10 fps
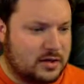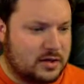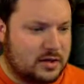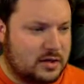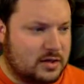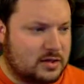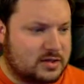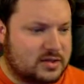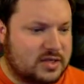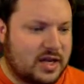
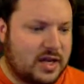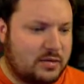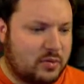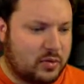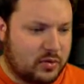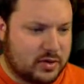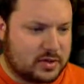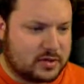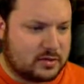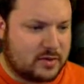is 10
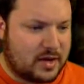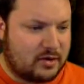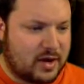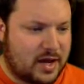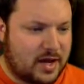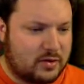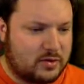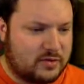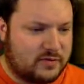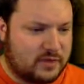points, no matter how you
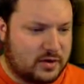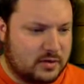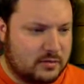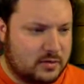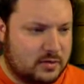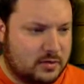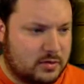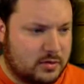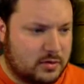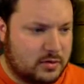defeat them
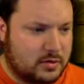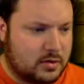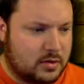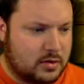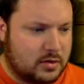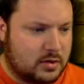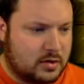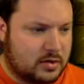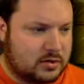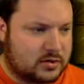
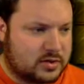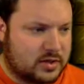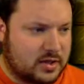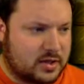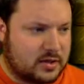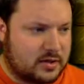it looks like.